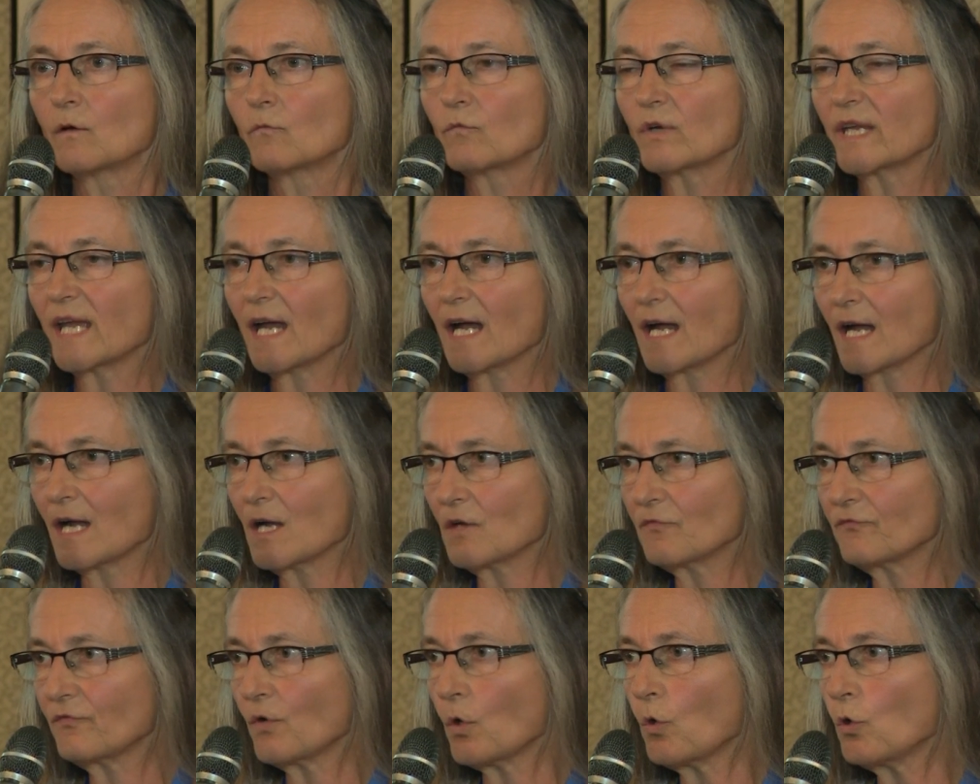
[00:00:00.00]
we
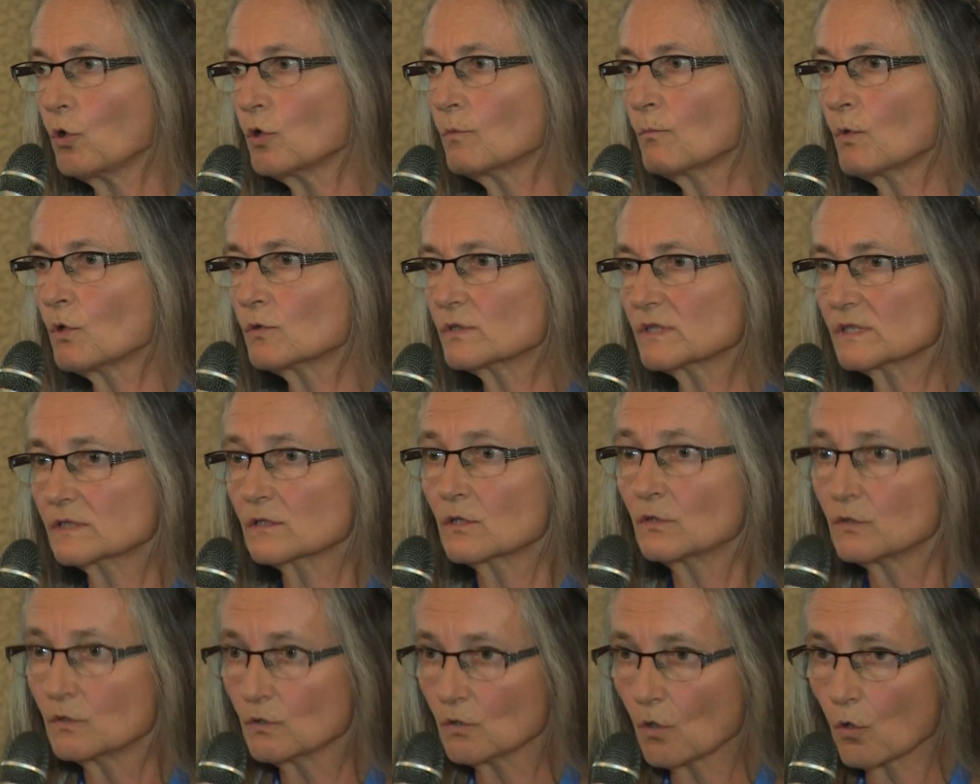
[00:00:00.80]
have
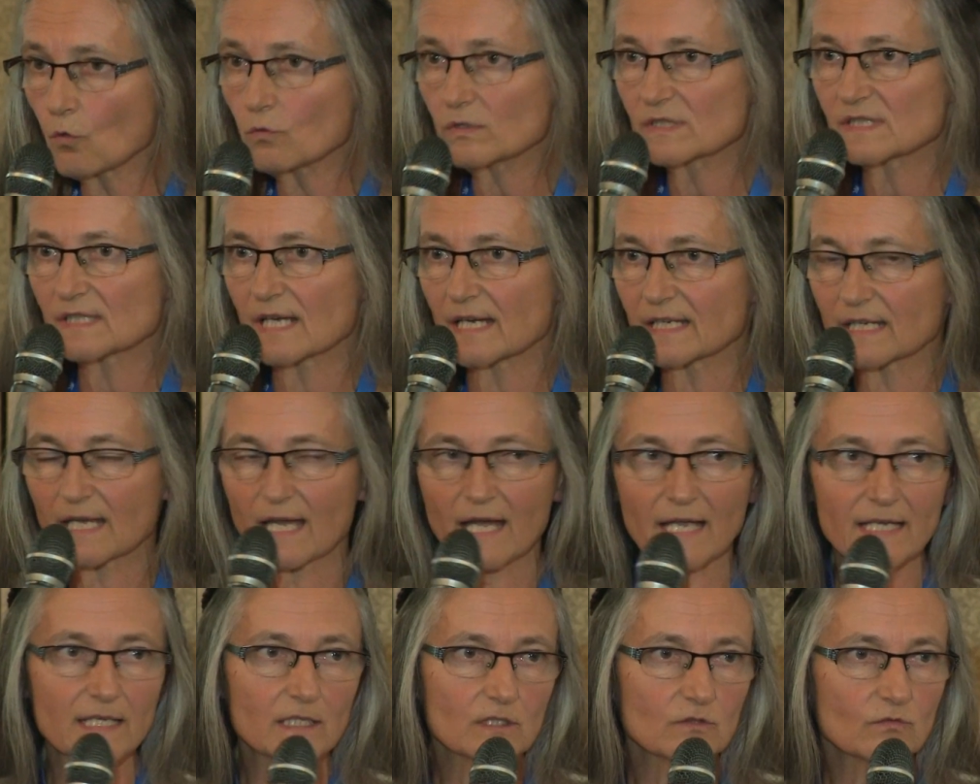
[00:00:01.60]
almost no
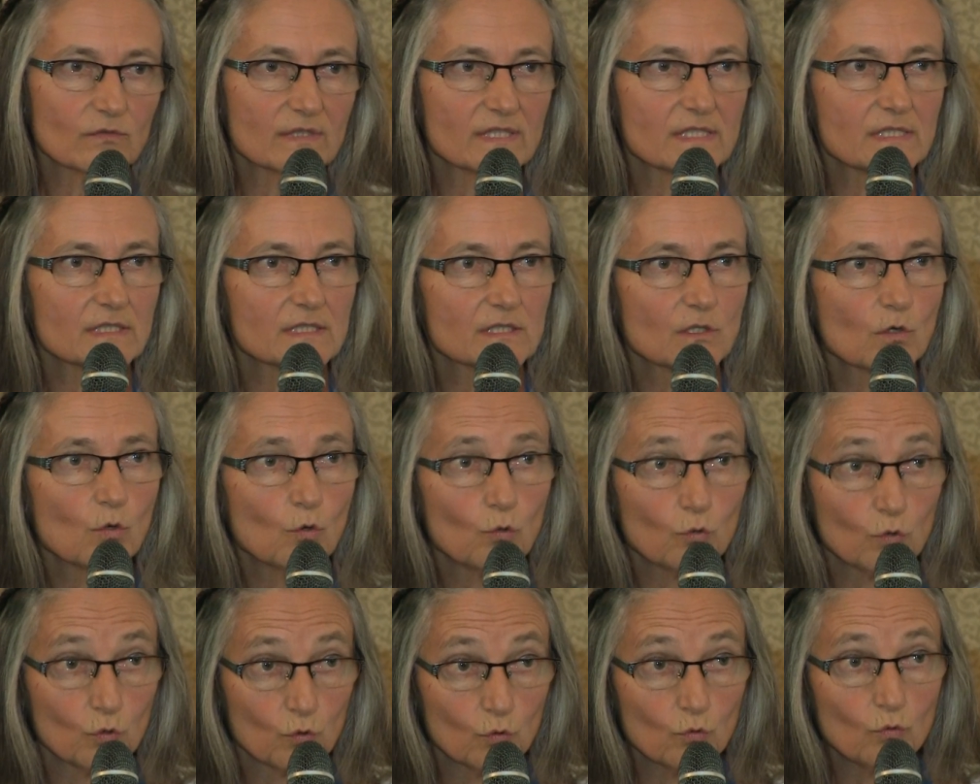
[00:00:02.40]
psychiatrists
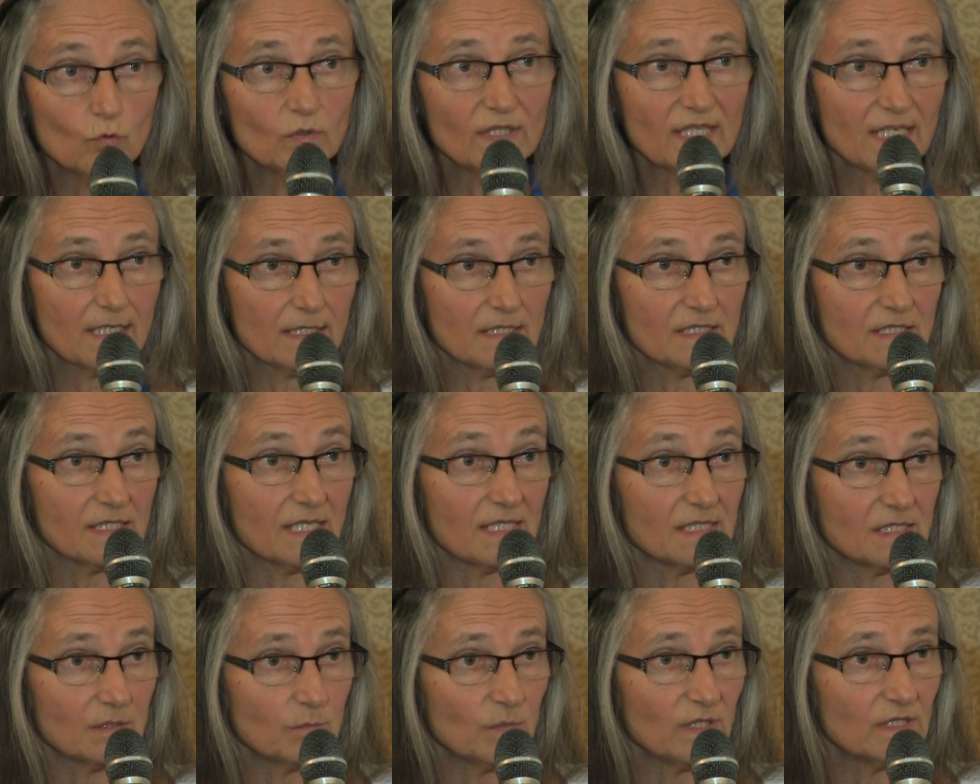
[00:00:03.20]
who do the
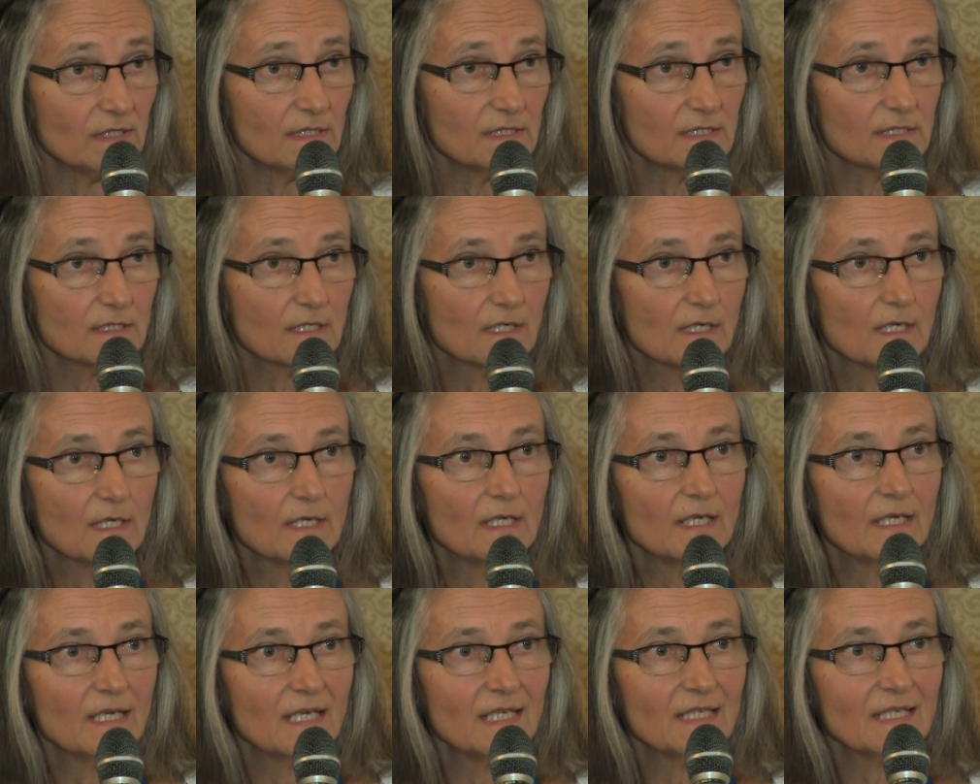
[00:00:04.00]
assessments
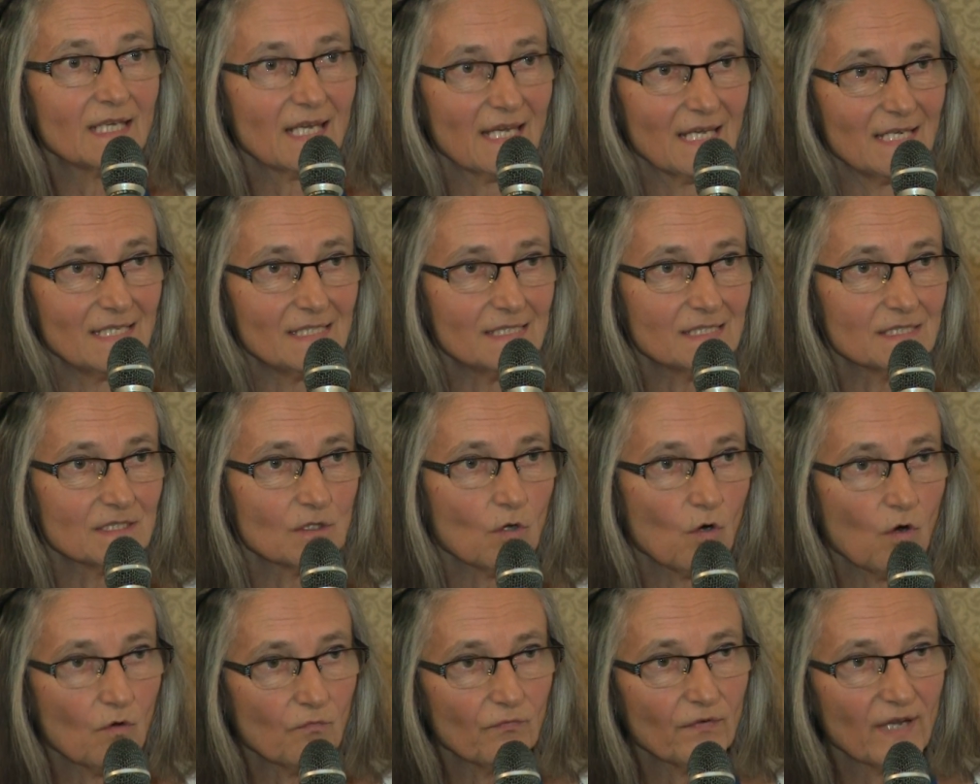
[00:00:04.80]
in
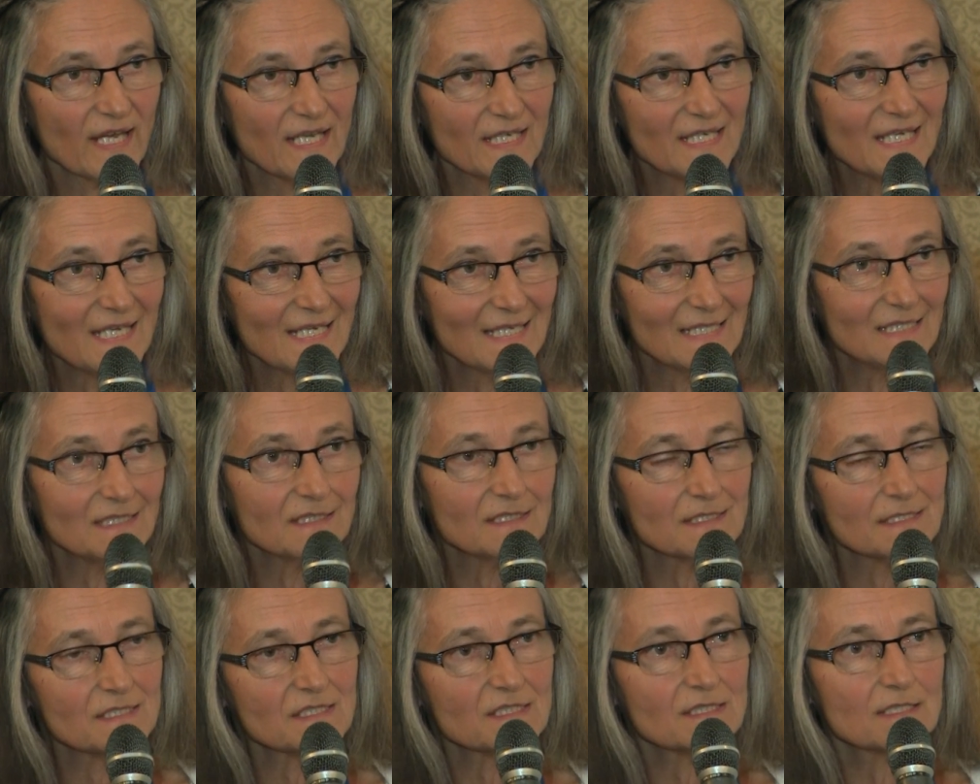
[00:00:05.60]
case of any
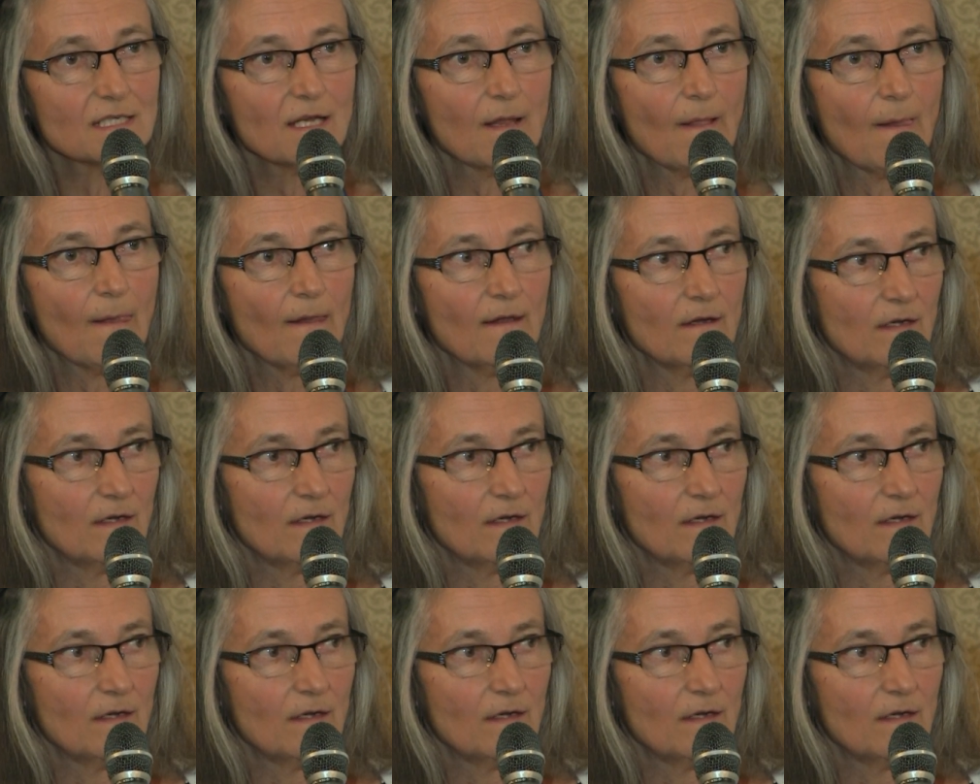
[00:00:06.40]
illness